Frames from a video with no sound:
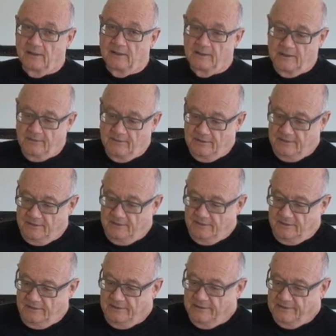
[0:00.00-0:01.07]

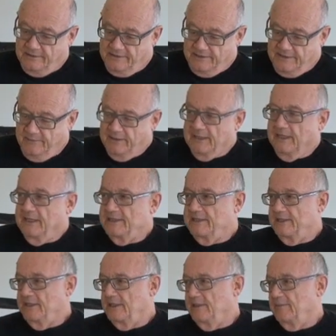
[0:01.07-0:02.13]
he could demonize
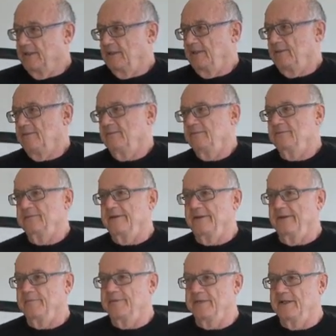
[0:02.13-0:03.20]
the enemy
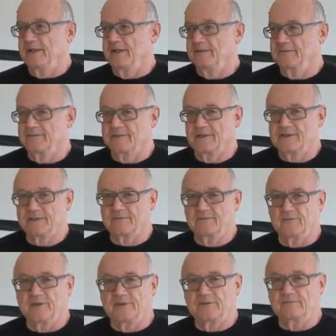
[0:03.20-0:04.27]
up there just
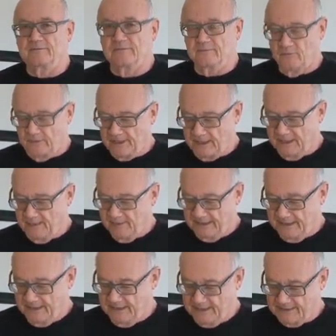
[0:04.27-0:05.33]
with
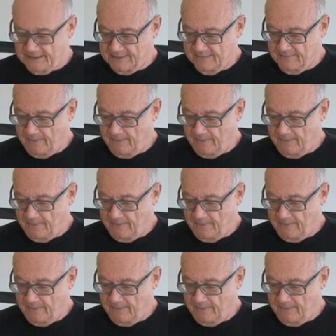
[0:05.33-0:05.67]
anybody else.